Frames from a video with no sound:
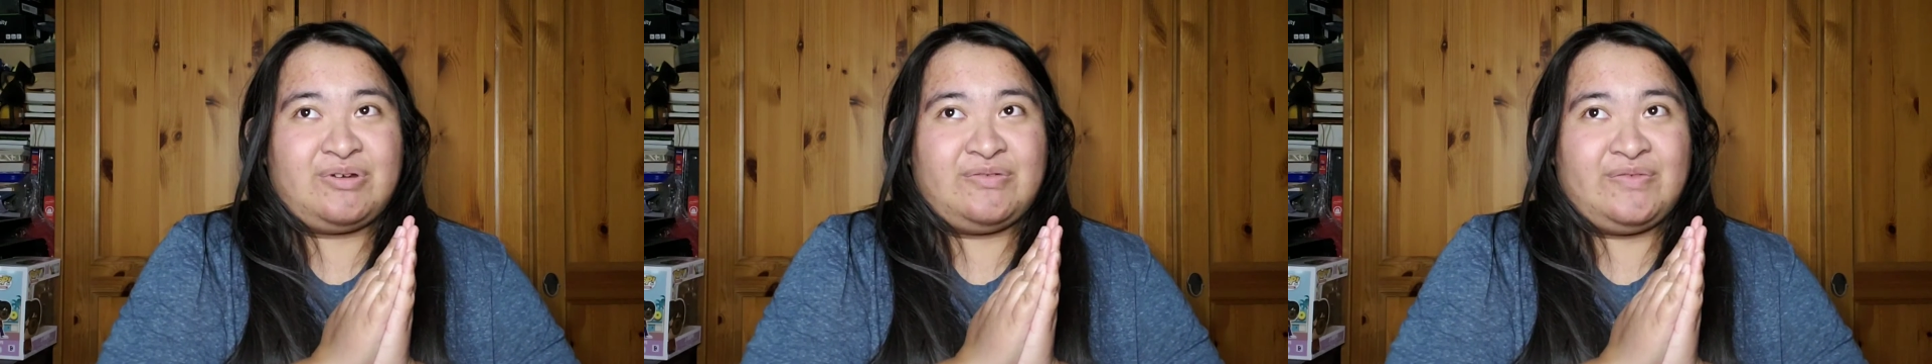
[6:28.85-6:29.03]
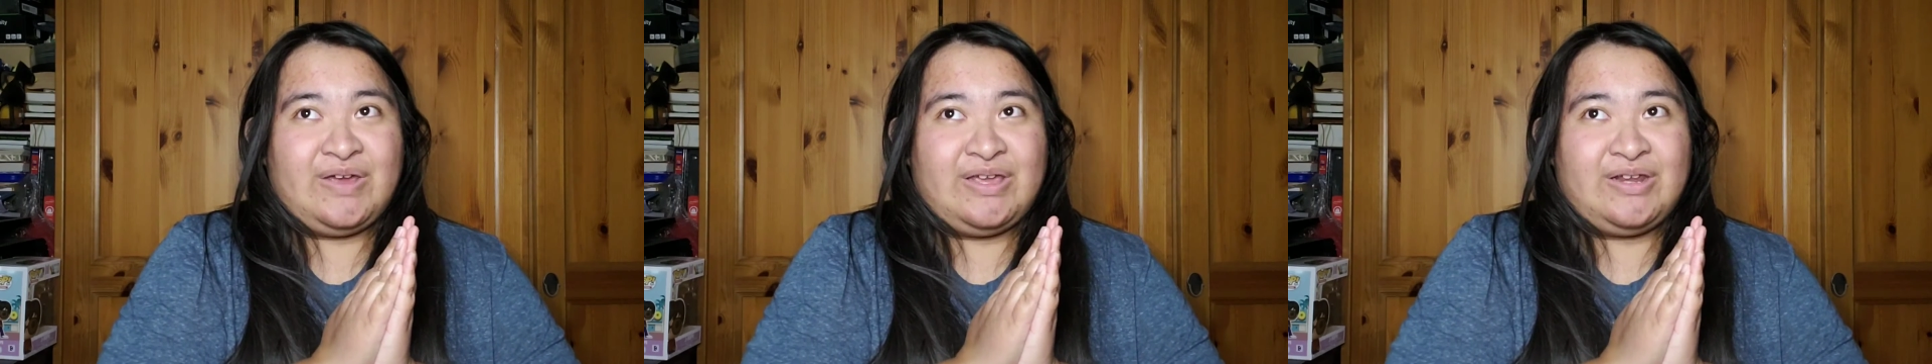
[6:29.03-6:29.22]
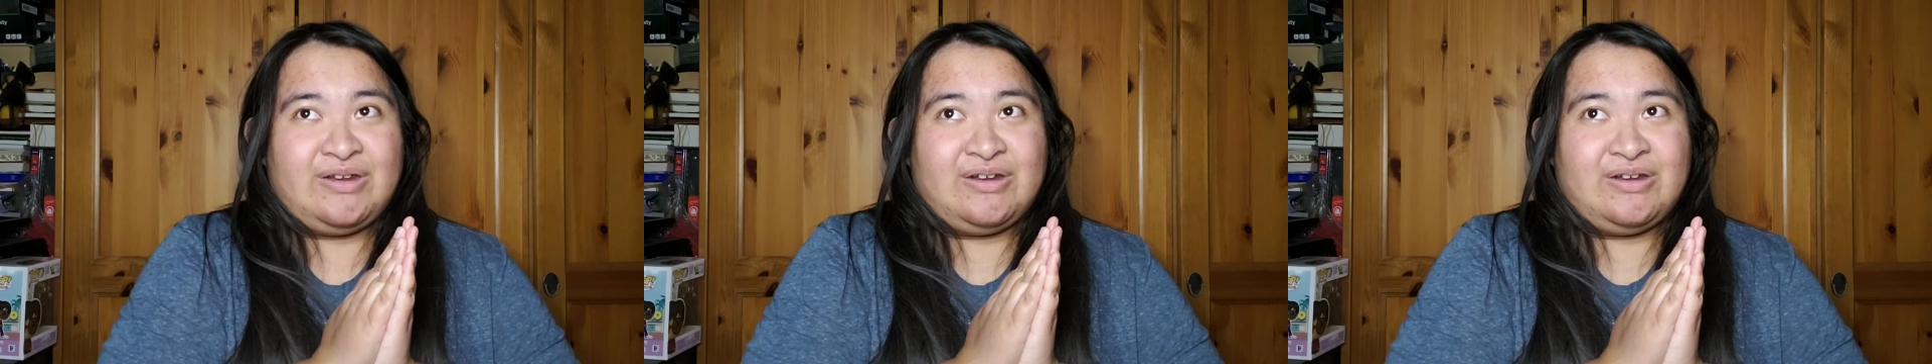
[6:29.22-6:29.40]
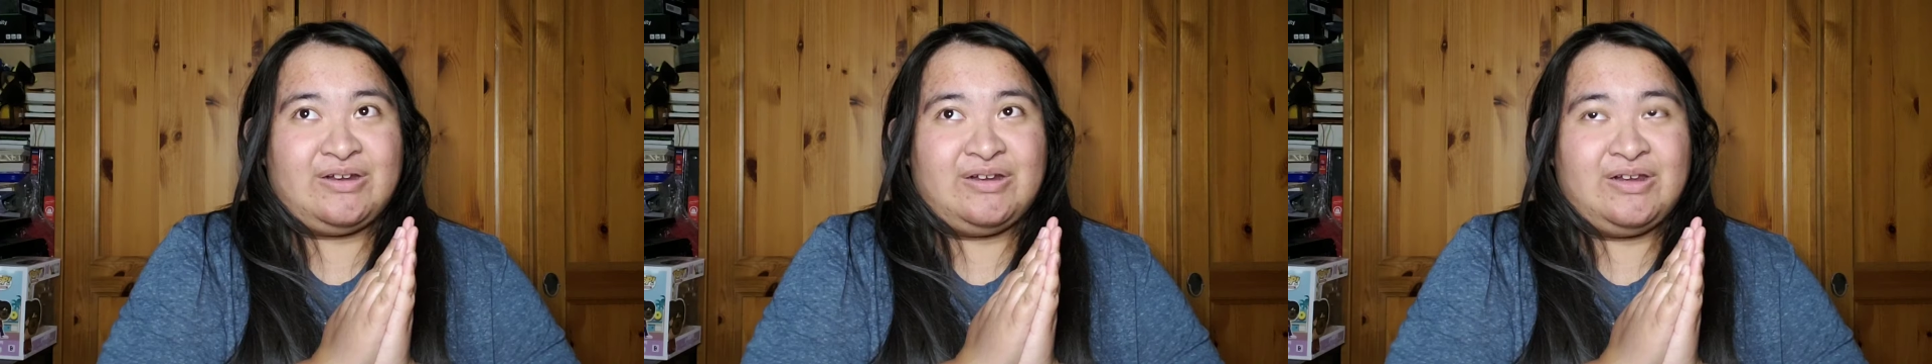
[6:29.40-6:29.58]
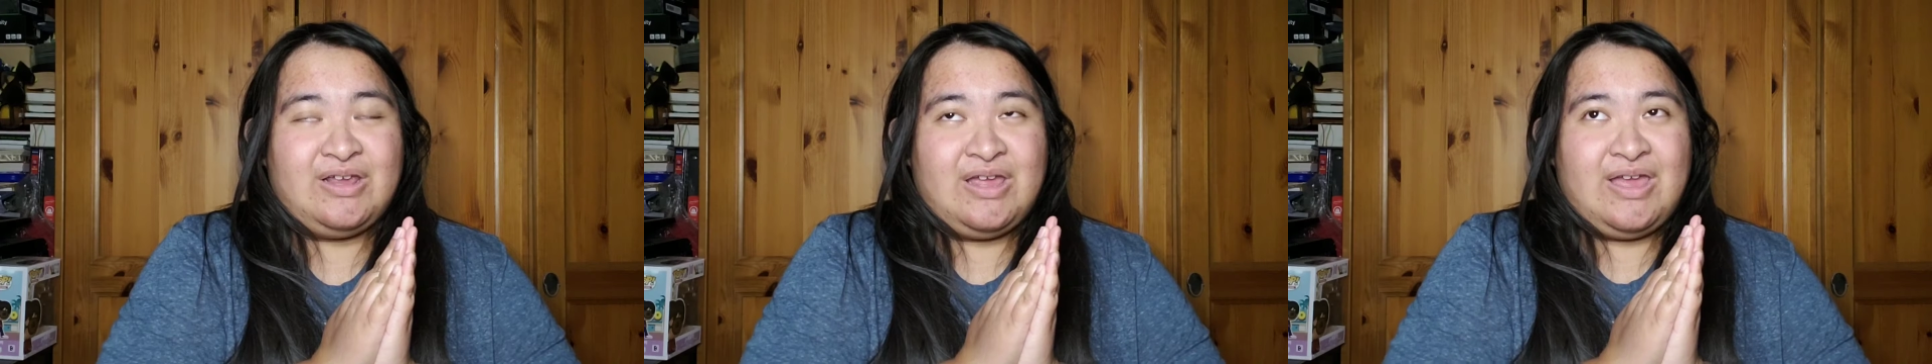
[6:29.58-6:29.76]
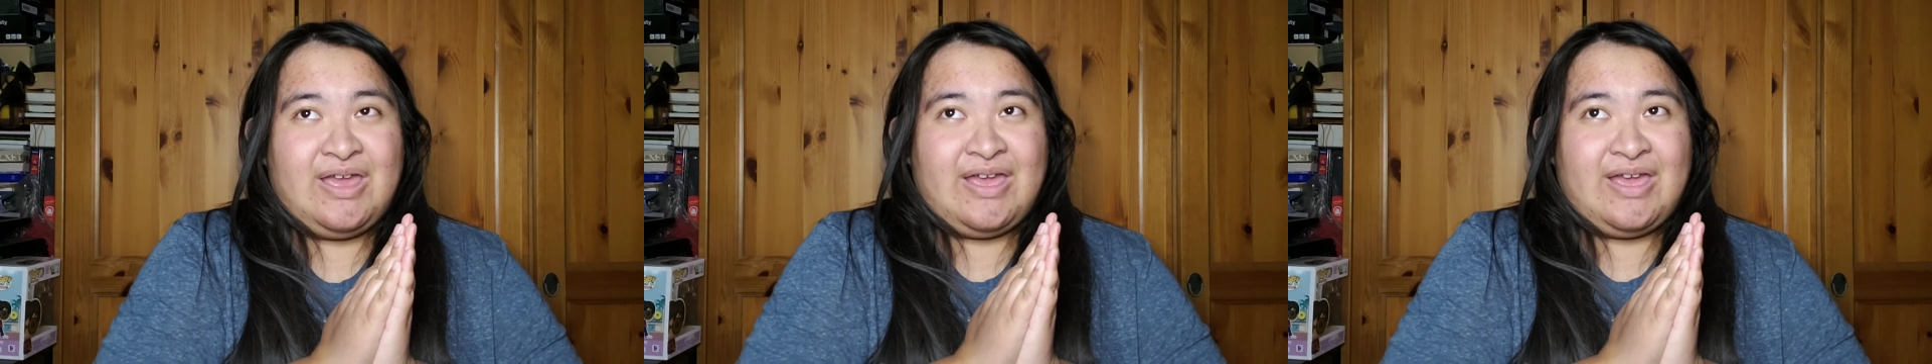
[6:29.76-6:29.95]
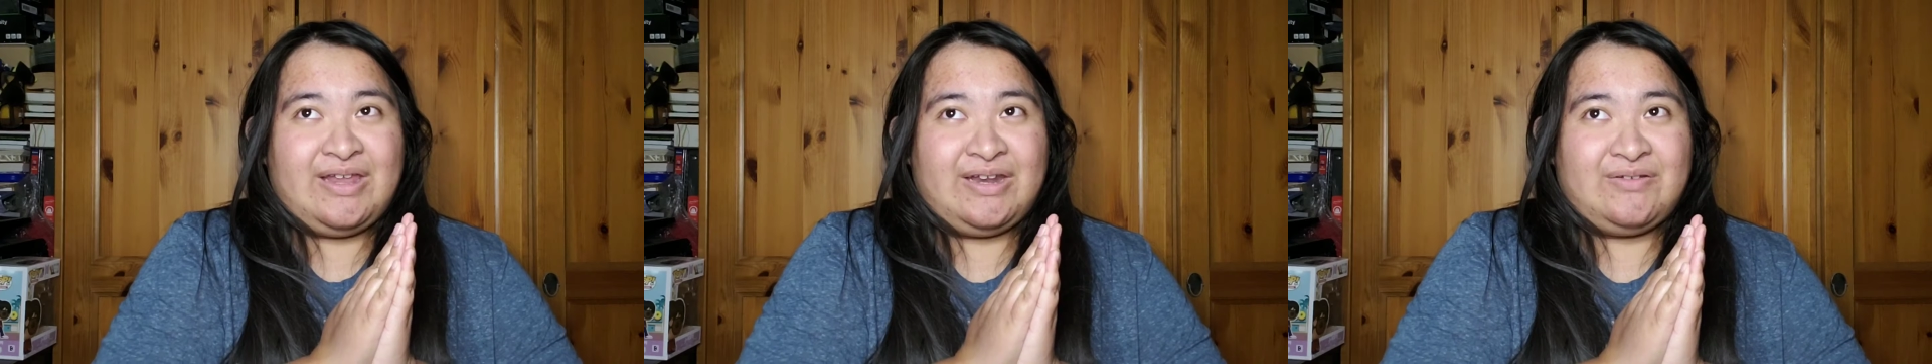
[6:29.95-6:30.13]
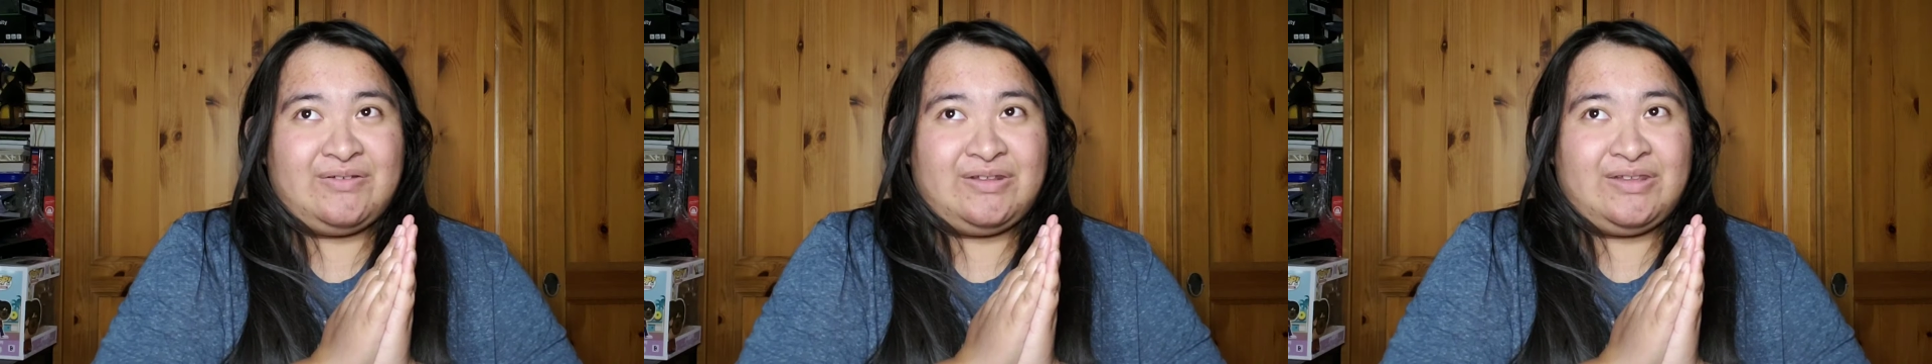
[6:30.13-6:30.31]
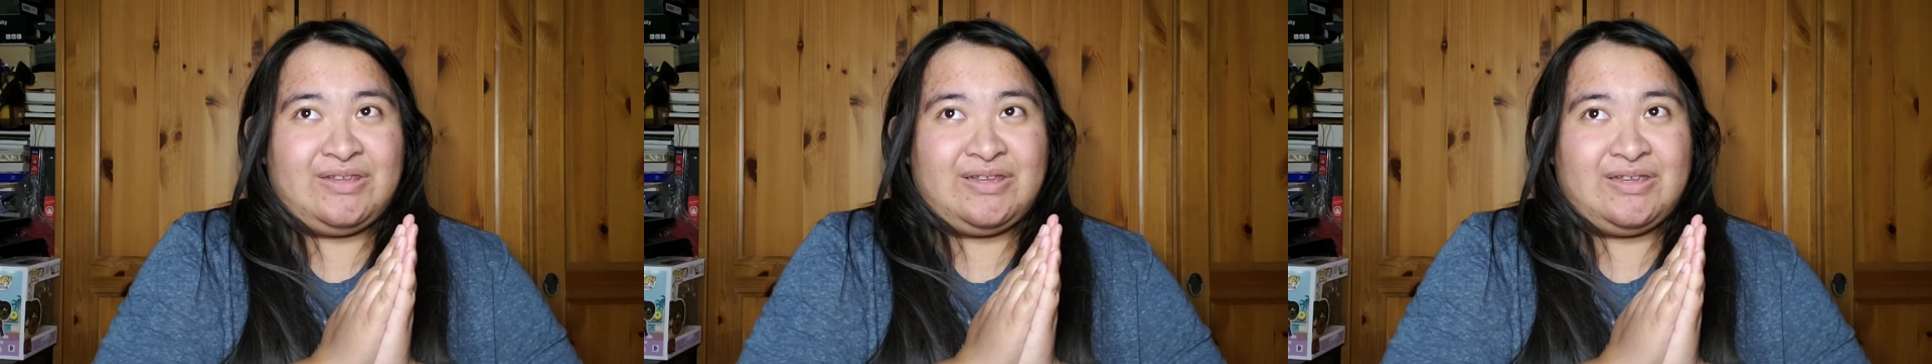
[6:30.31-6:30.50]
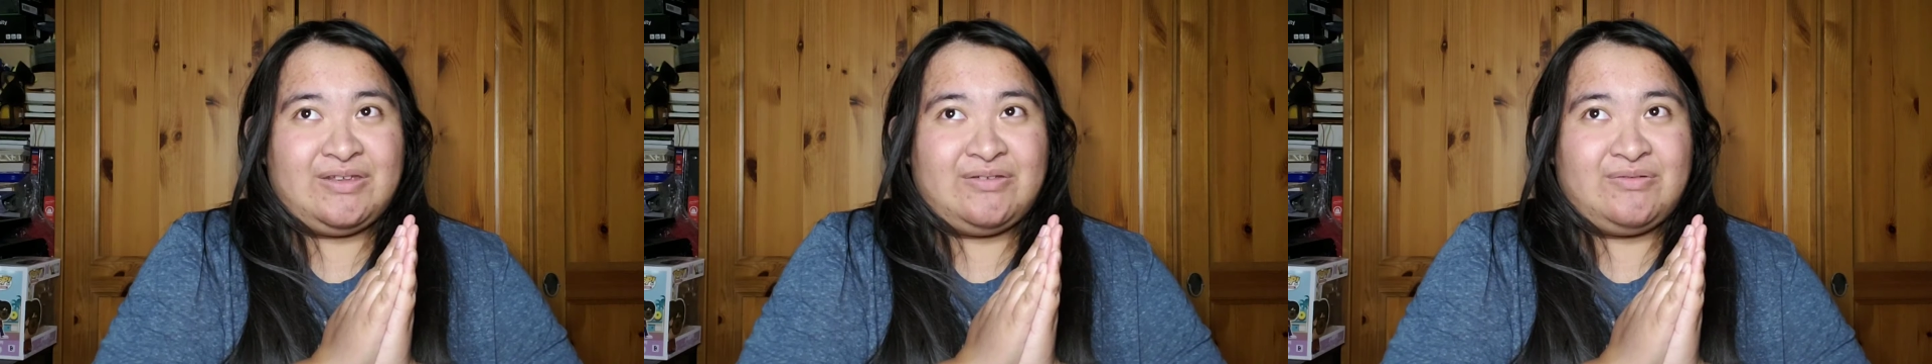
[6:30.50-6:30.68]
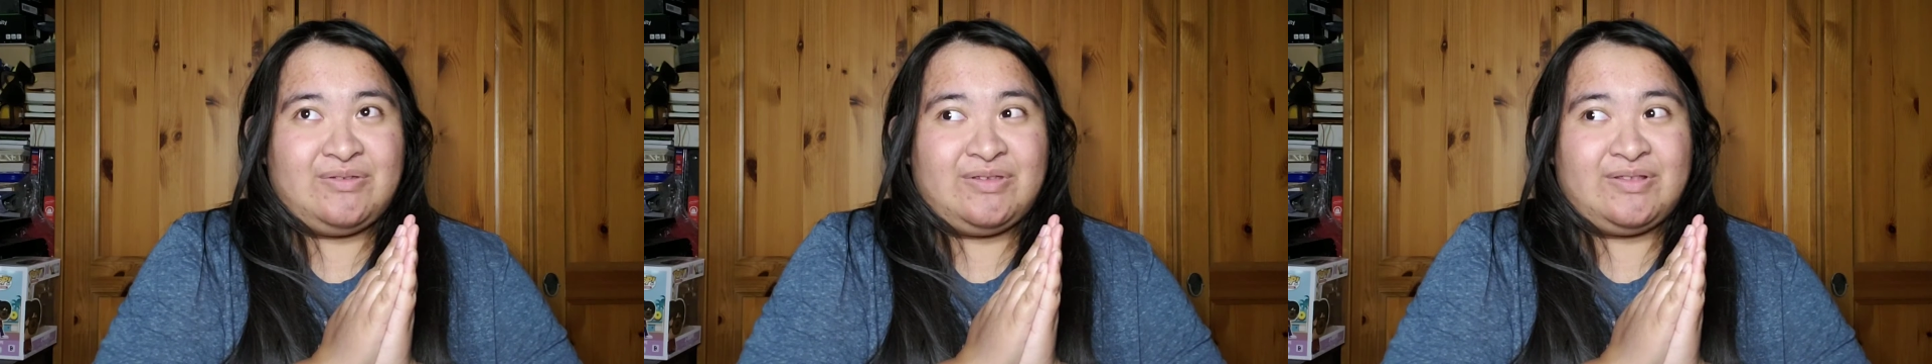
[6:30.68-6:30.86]
provider and everything,
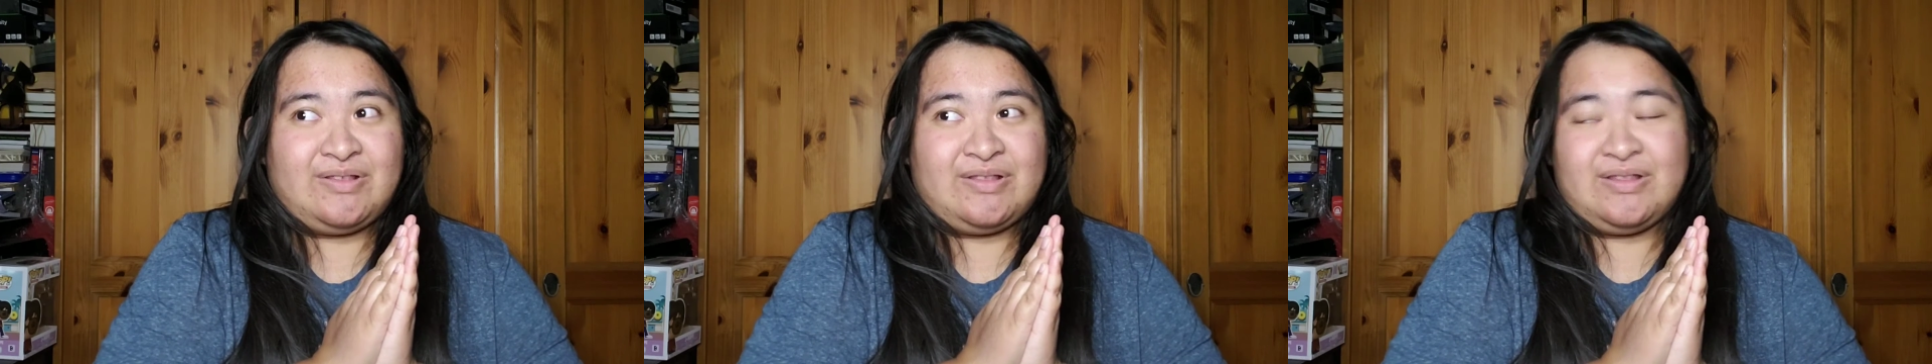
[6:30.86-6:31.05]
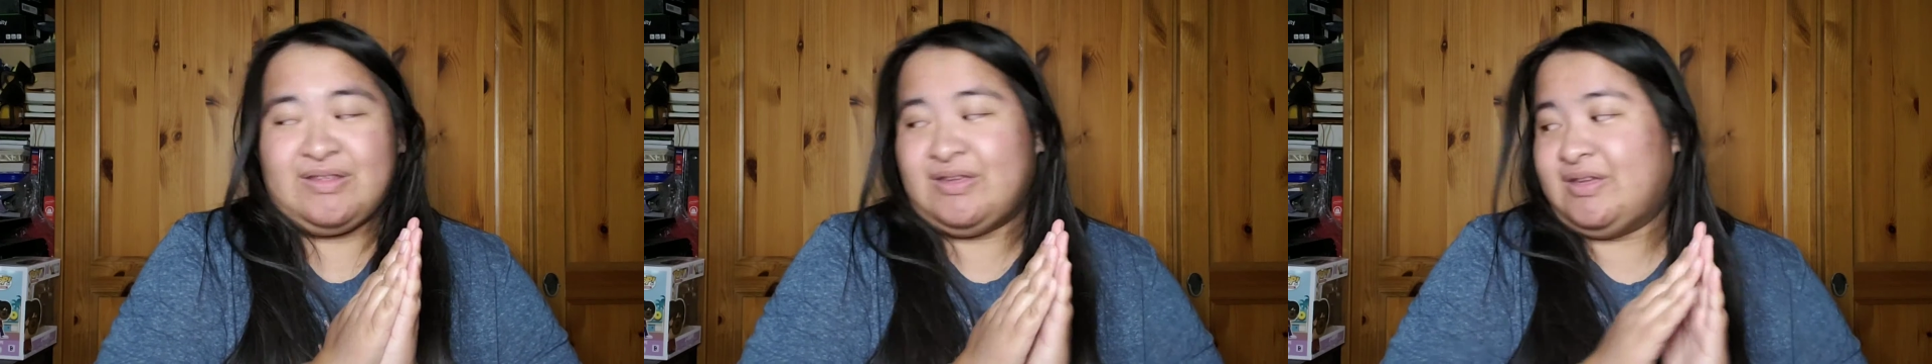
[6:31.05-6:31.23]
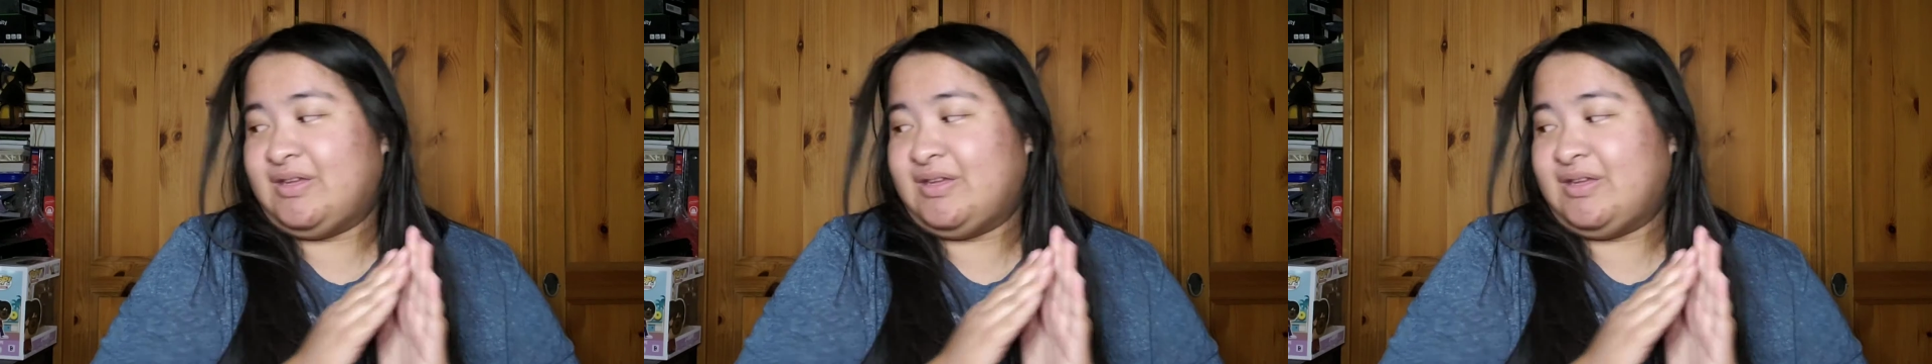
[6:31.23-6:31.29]
it was